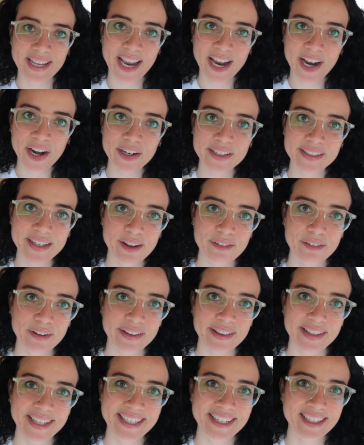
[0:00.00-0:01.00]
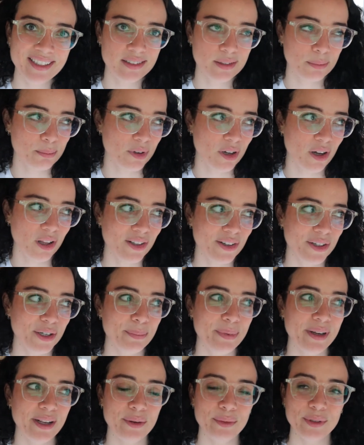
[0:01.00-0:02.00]
hair definitely needs some
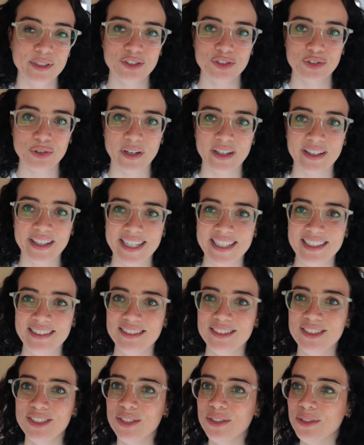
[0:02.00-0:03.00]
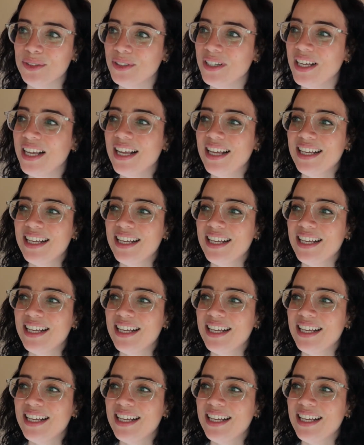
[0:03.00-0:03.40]
color, but I was struggling to